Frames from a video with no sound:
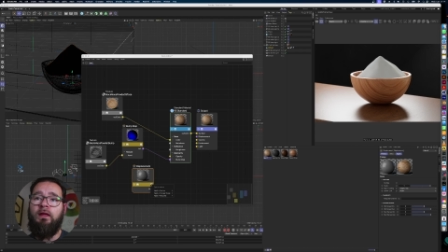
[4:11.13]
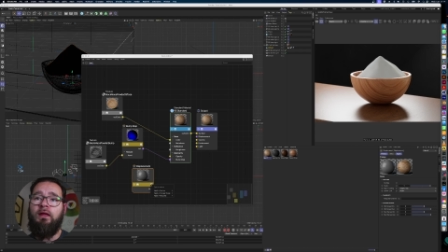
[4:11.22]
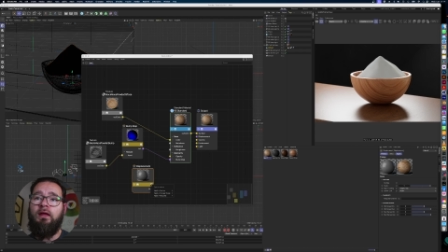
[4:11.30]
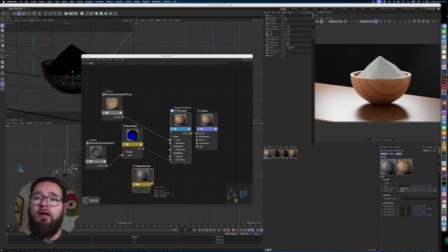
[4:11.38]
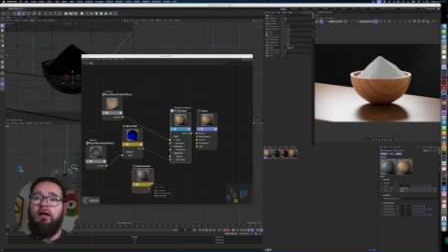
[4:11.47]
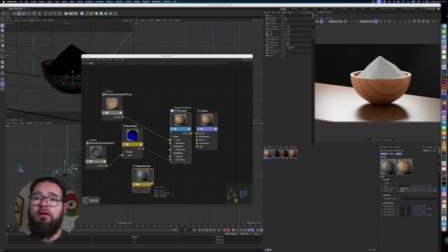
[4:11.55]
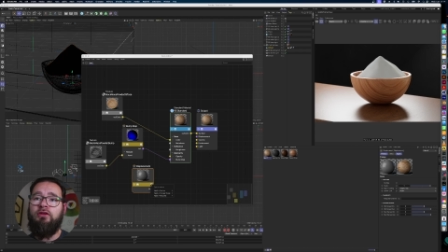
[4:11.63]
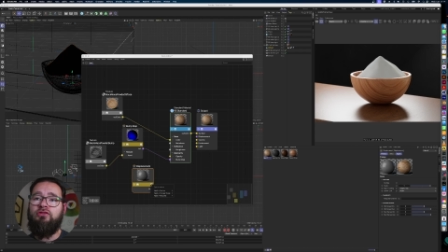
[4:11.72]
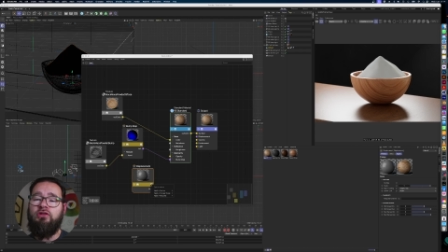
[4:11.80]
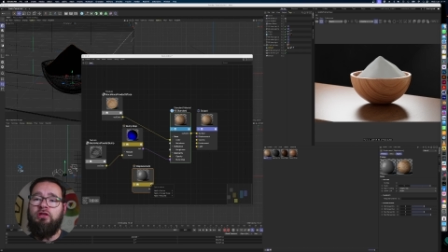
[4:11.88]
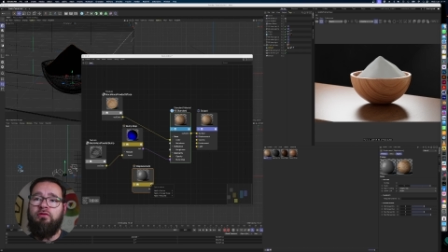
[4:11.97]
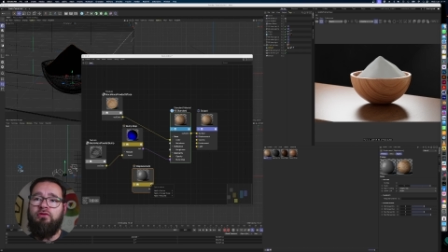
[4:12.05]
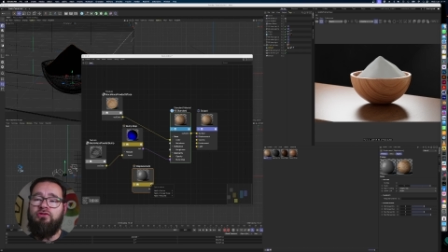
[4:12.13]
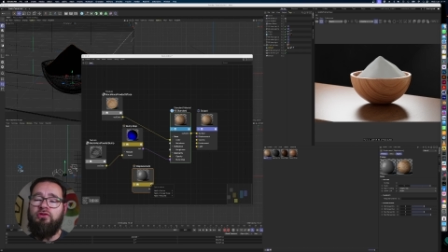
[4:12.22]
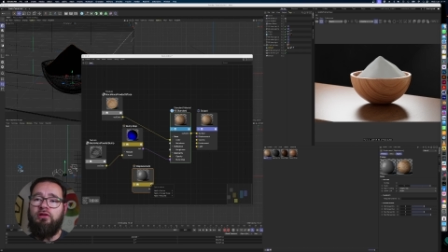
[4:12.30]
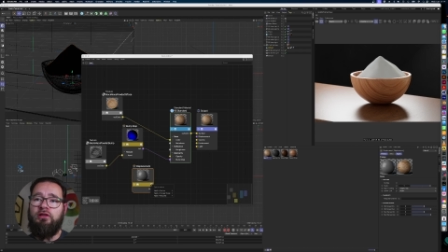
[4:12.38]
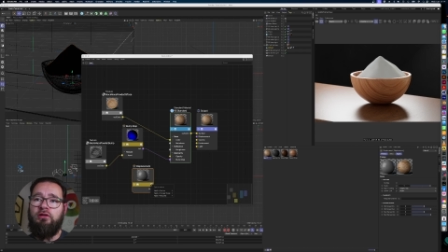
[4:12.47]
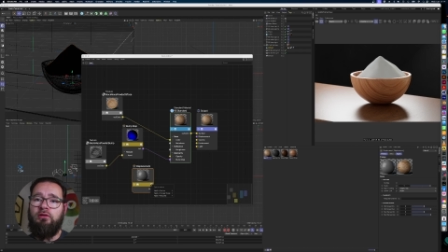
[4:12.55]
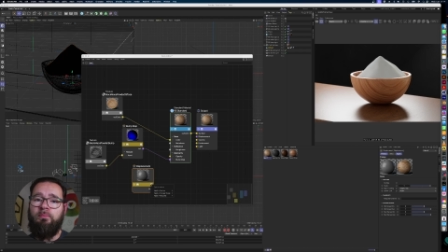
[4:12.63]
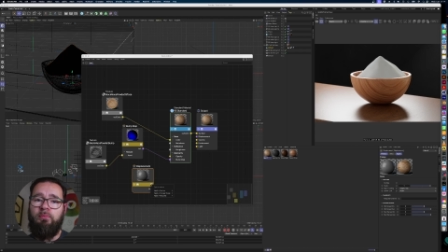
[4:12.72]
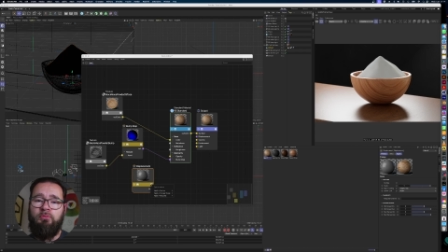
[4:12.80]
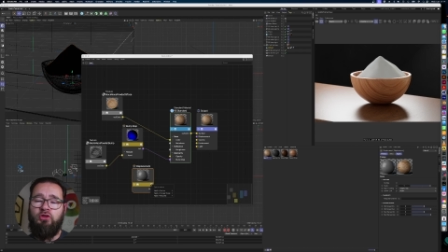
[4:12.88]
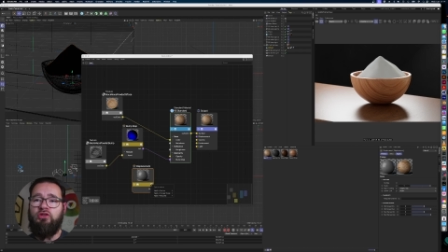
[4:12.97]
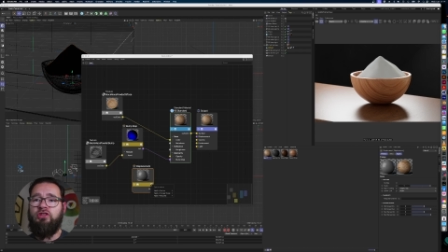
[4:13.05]
and that's going to give us our little
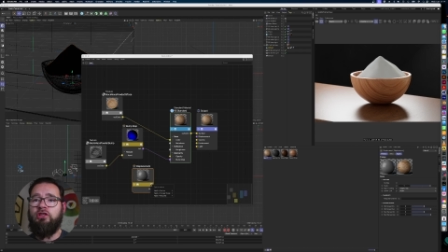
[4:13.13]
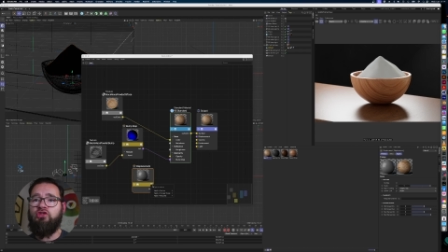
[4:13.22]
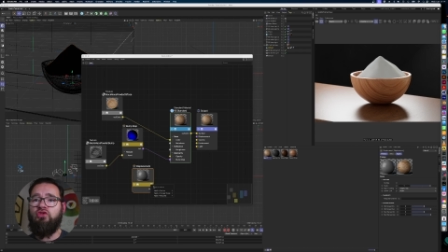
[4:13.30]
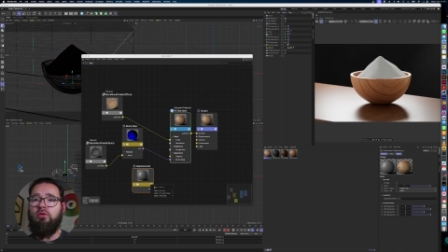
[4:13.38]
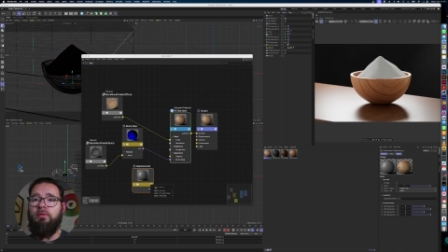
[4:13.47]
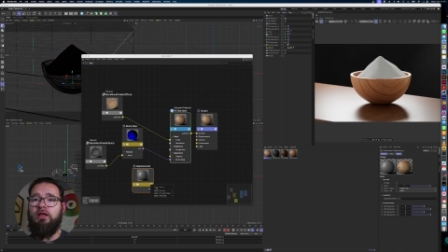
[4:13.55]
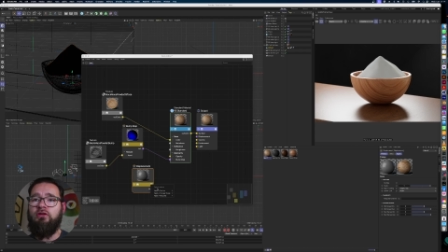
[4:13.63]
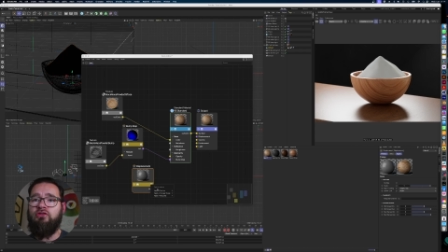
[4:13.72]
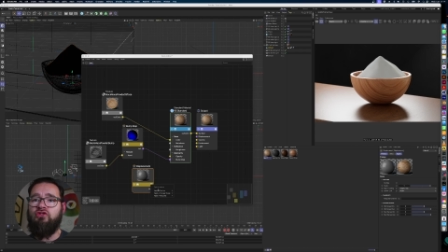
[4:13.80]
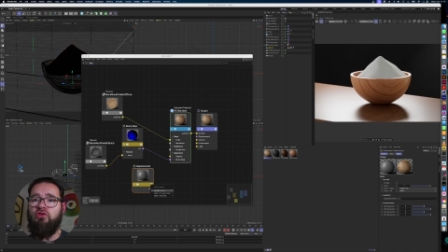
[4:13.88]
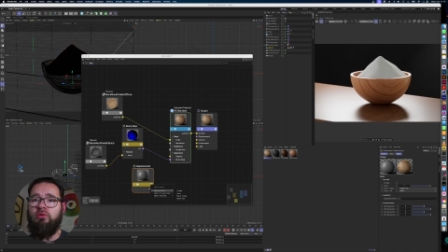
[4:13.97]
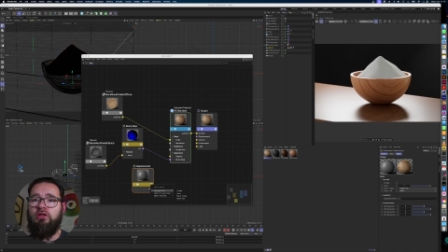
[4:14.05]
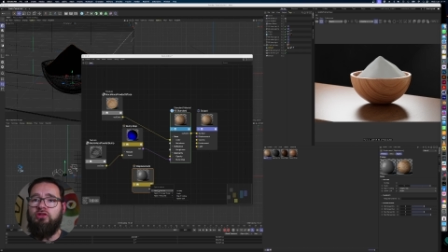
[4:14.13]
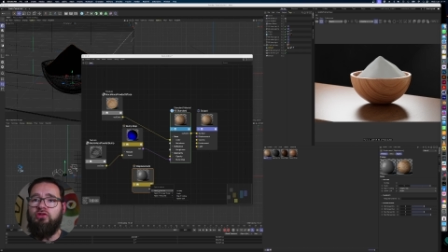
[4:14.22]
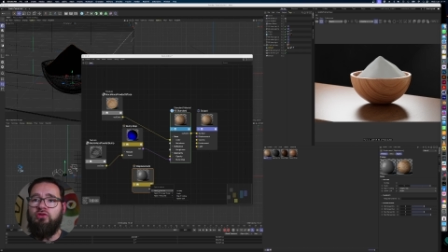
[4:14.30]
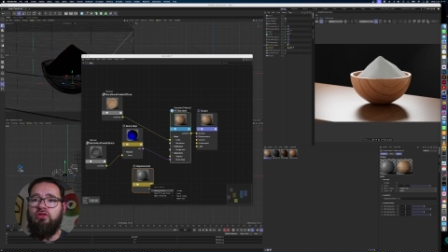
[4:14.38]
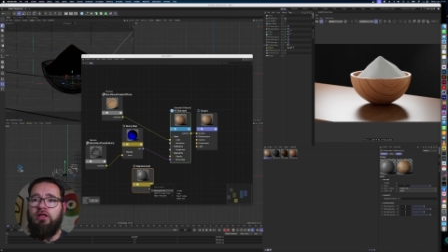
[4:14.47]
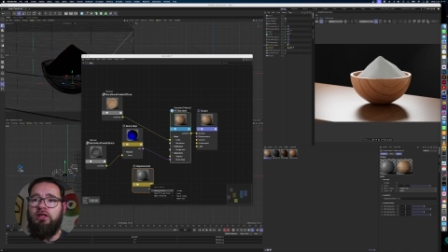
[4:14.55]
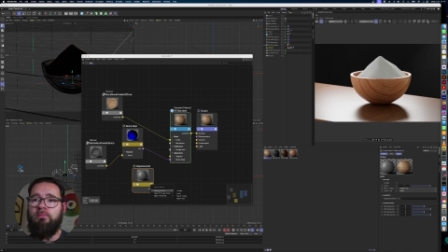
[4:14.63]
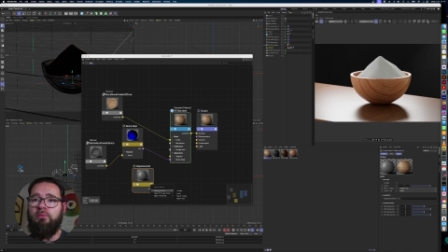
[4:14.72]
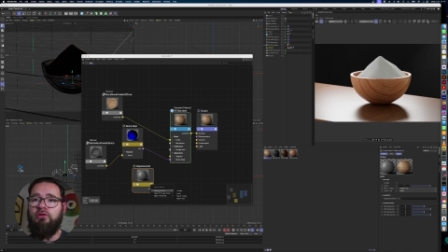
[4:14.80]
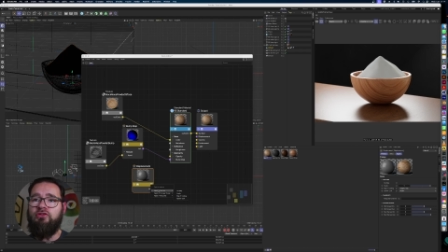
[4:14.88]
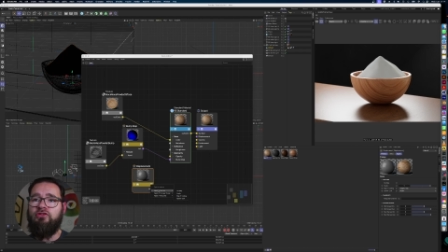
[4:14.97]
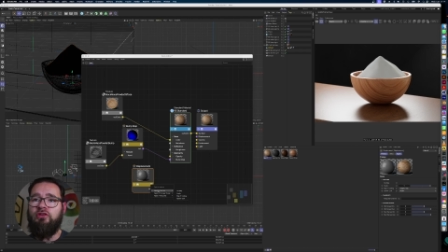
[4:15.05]
contextual menu. So we need to go to
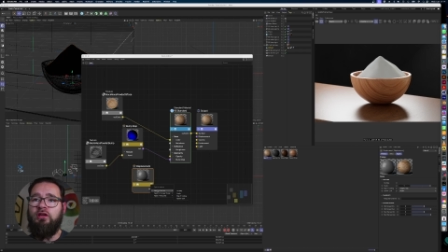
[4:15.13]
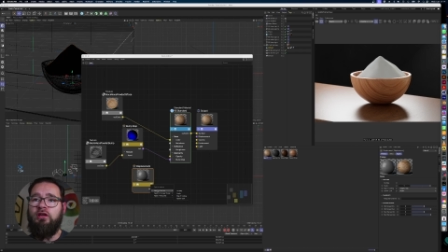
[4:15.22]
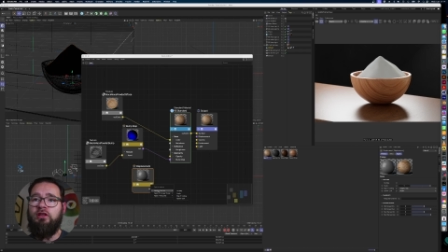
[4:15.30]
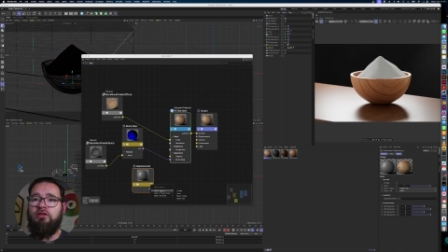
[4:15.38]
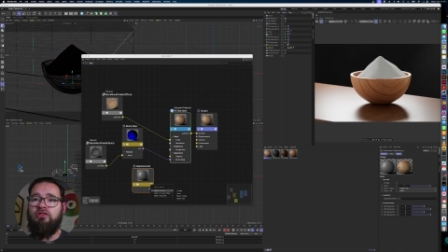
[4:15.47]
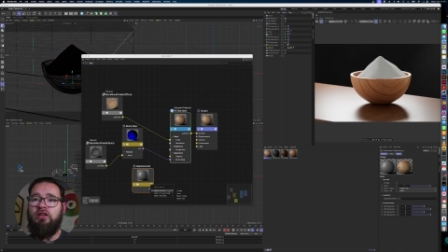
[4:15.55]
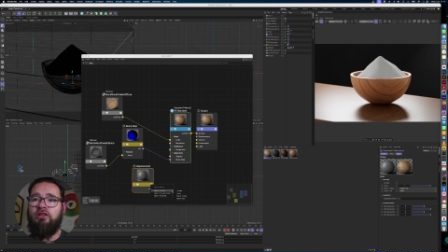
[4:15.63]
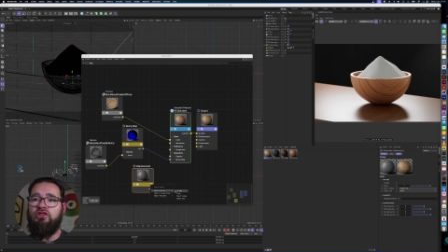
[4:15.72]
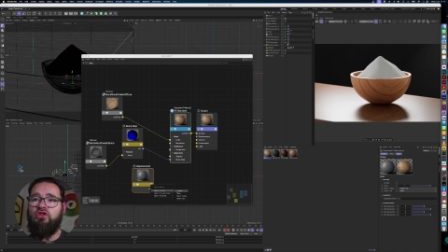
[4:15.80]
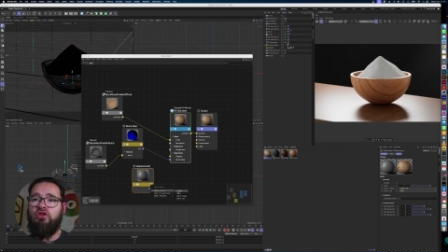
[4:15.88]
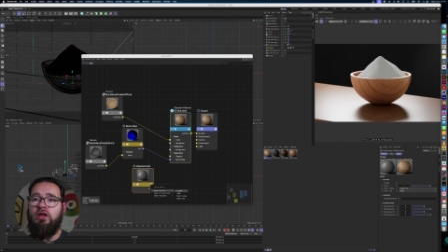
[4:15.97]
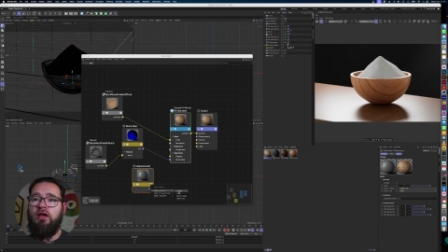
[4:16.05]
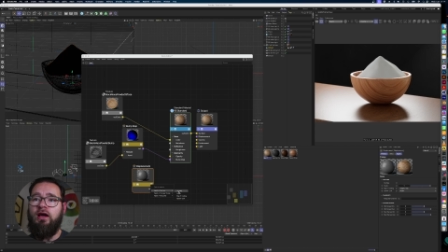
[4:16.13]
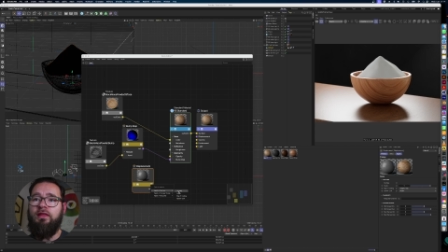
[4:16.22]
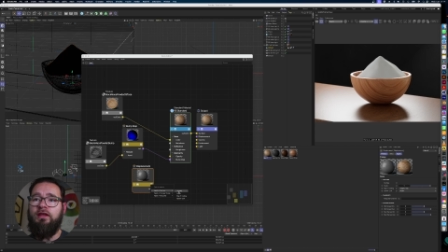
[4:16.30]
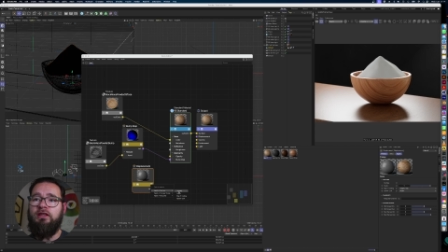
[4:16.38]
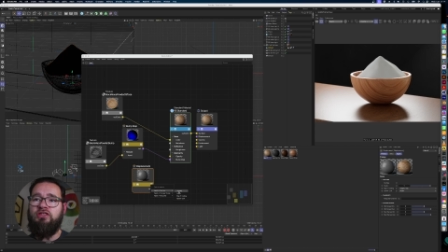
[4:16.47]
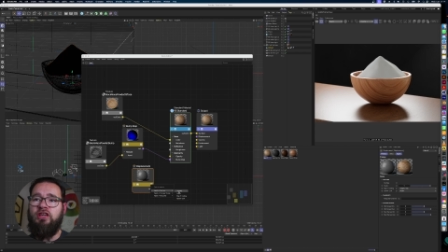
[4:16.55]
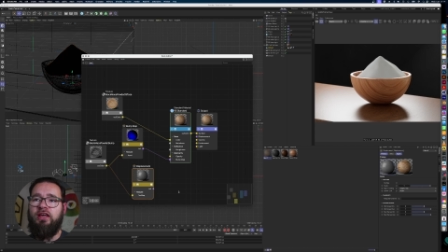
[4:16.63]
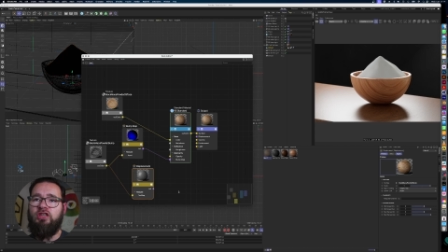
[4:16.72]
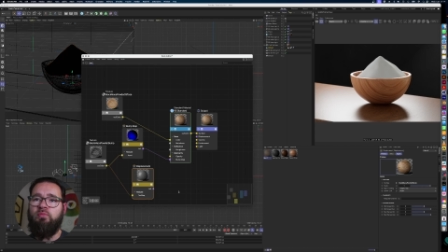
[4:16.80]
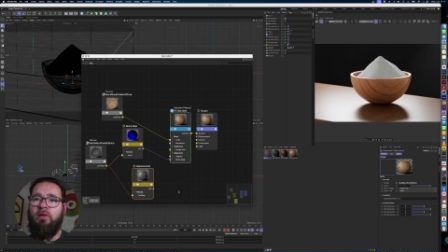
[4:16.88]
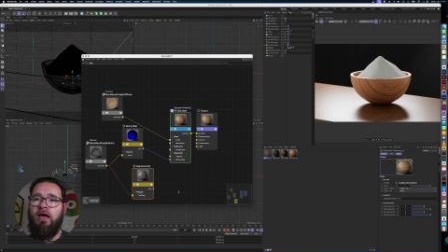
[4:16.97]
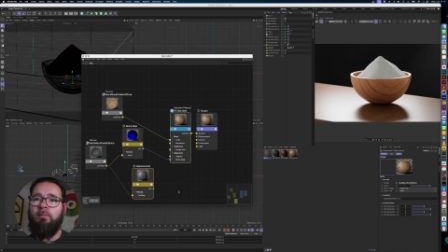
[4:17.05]
inputs, texture, and then text
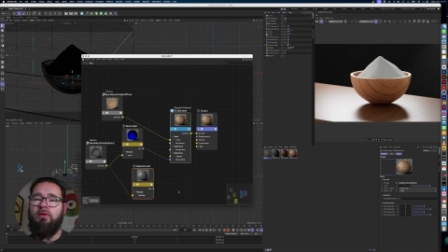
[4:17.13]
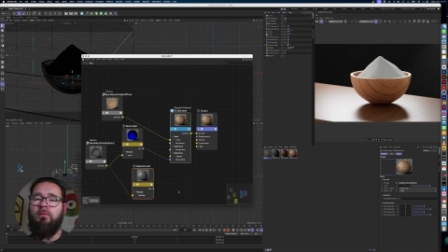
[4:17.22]
map.